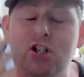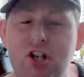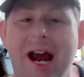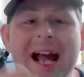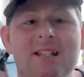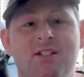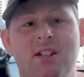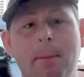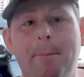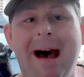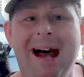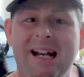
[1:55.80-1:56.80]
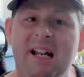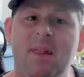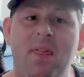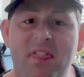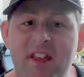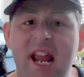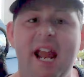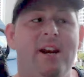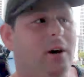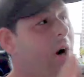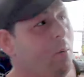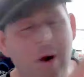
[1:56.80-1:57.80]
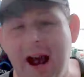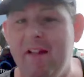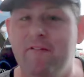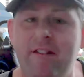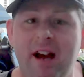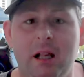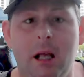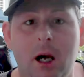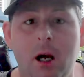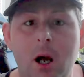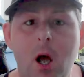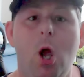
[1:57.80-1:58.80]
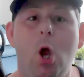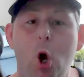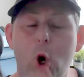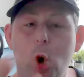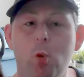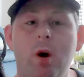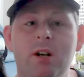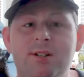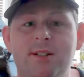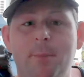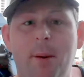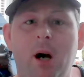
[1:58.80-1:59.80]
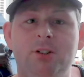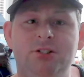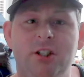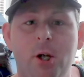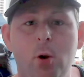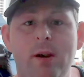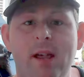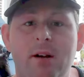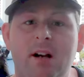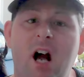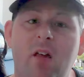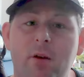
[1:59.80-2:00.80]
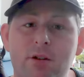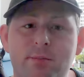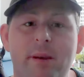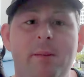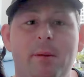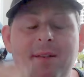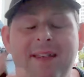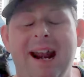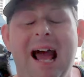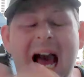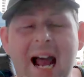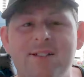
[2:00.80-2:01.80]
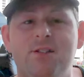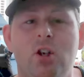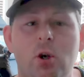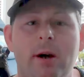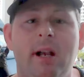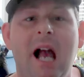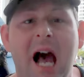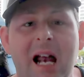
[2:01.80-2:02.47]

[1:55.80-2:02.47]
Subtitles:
shot somebody in the theater? A white fella. Who was the person who killed all those people in that high school in